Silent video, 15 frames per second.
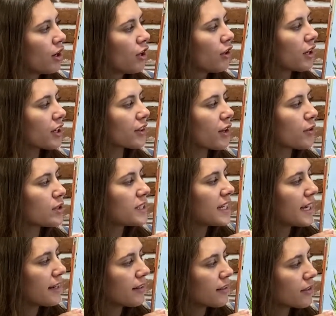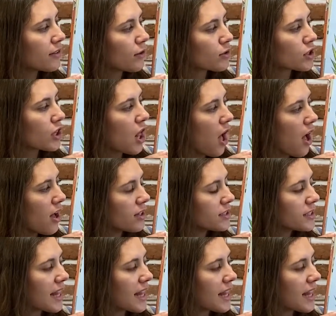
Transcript: Look at those teeth, those claws,